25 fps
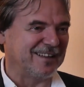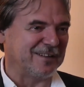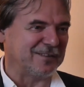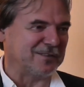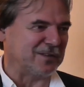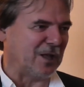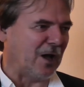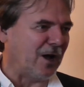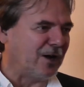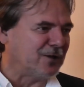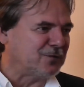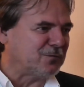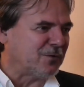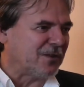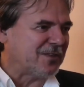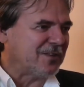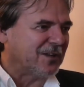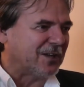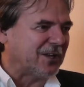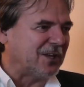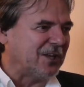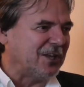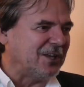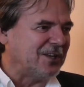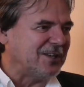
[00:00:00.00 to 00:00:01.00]
Down with the
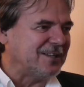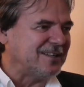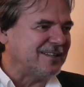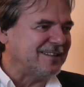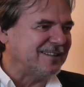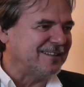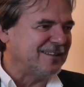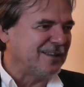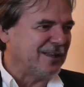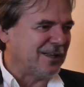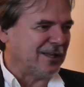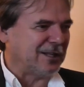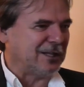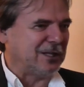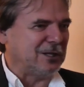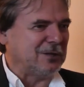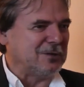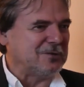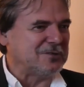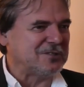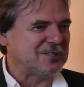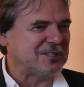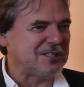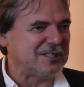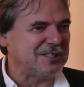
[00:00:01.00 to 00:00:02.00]
king,
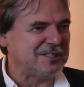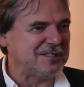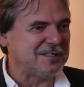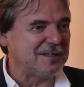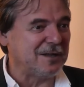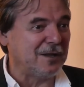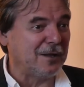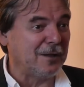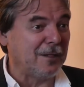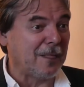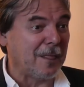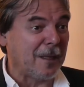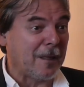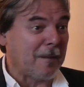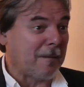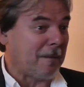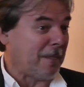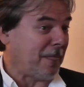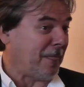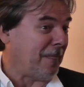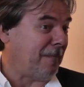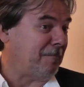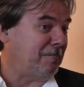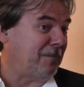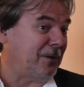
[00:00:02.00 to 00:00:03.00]
guillotine,
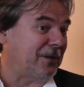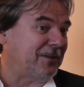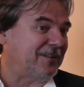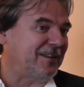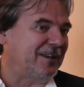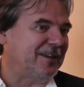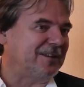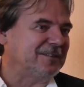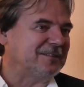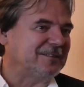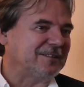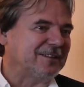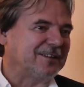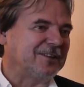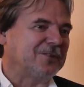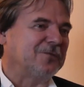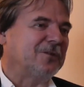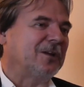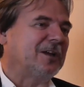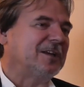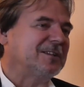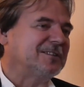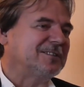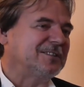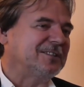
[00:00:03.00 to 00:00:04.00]
but then you
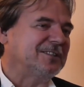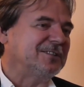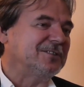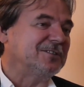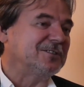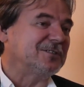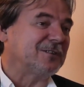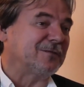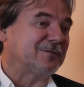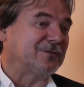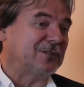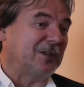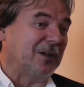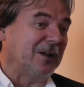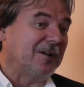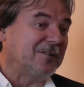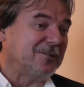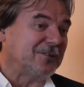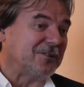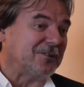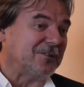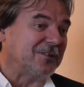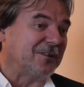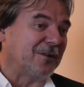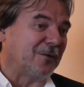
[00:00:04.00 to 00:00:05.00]
had the years of
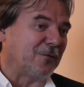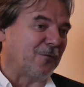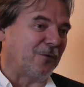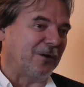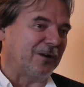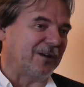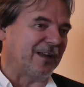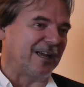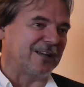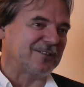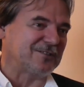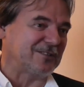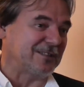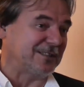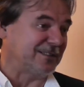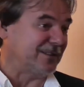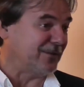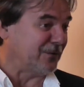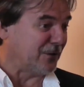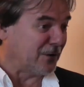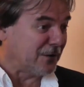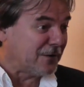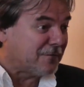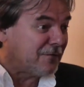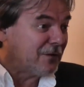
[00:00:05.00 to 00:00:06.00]
terror when actually the
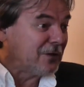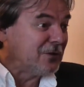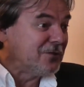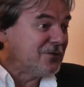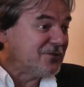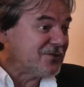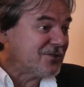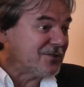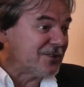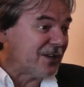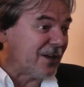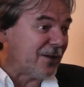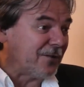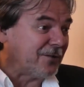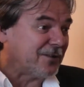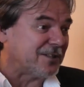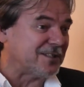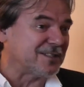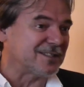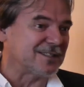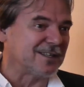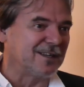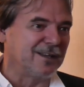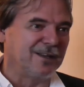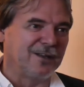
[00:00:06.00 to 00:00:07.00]

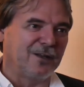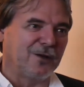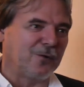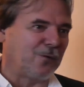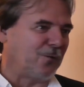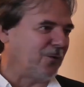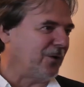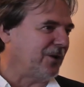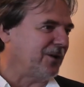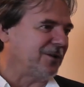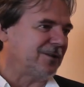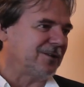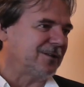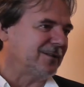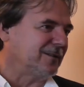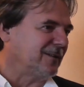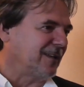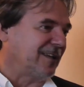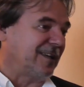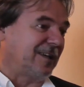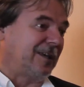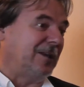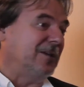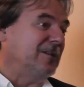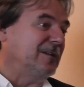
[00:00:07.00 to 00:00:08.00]
revolutionaries were
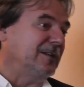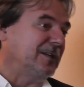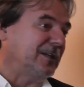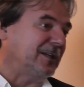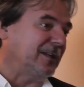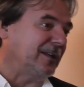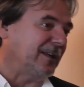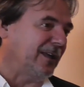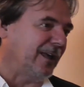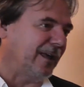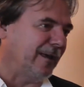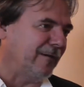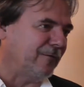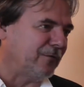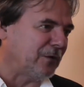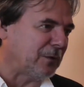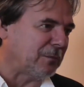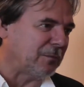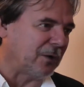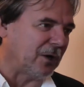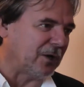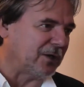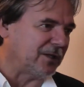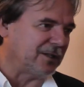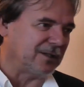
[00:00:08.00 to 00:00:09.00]
killing
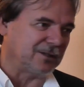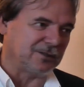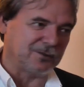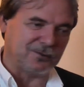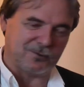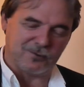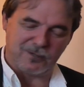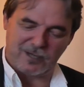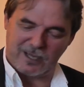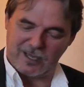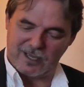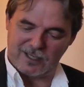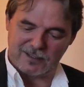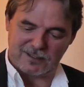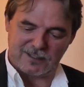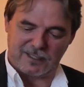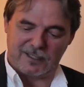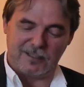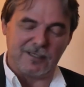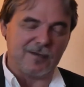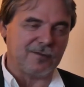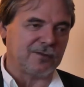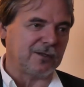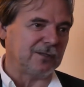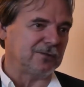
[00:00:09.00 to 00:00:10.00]
everybody who had
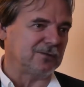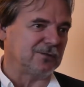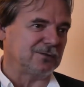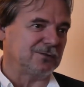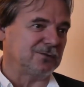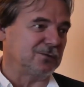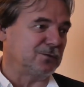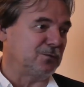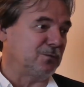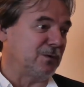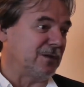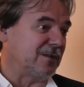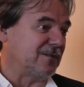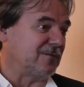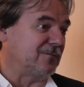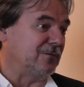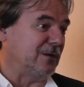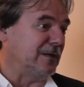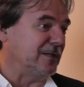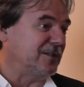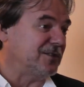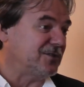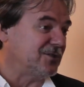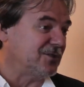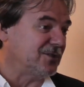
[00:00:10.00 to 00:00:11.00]
anything to do with
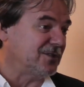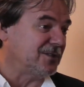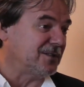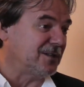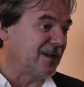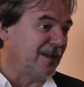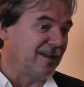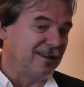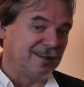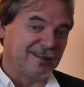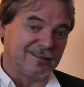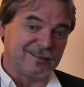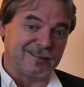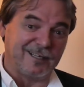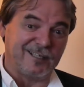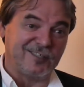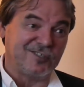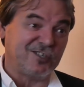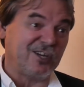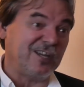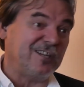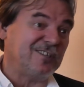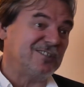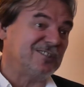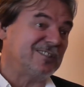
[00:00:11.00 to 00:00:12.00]
religion. They
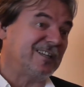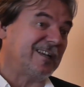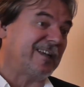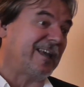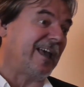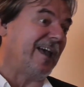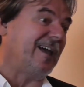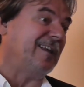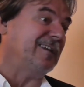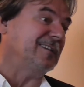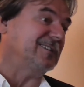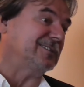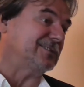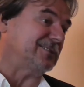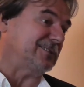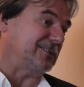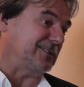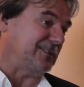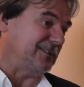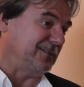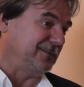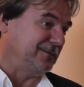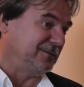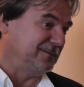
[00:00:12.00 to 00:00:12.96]
changed the calendar.